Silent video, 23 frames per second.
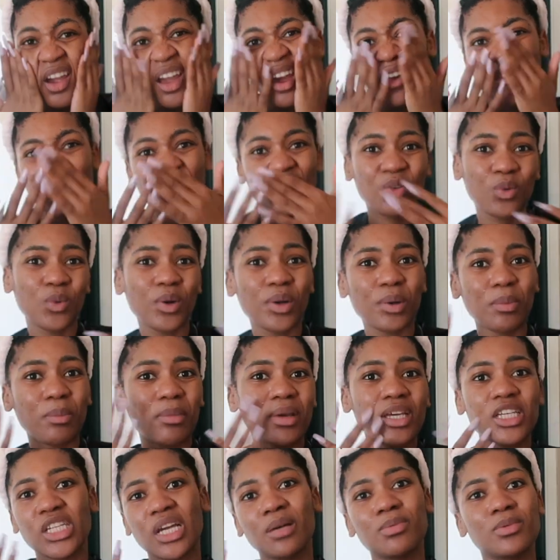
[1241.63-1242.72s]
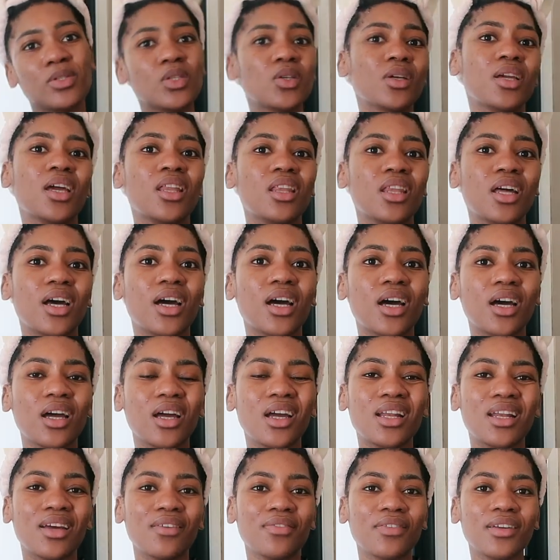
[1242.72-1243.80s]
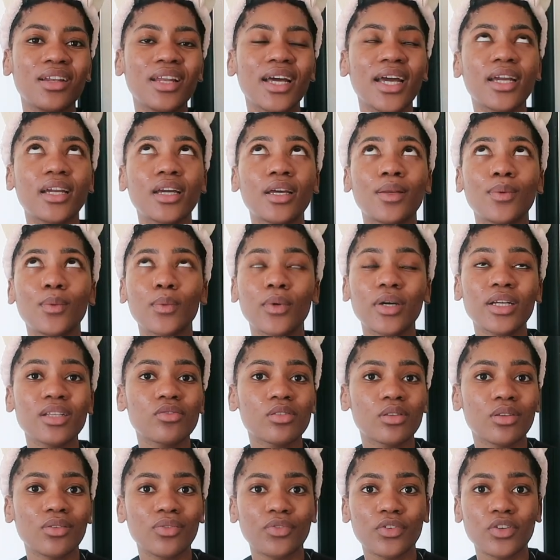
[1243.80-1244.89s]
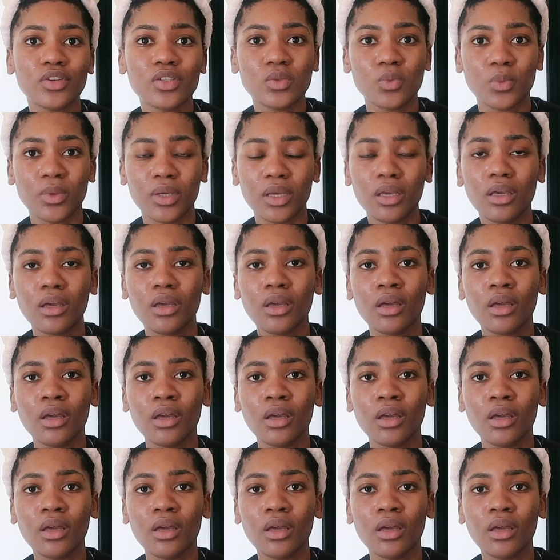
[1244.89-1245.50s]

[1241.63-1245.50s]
Everything would mesh up together, and I feel like it worked for the first week,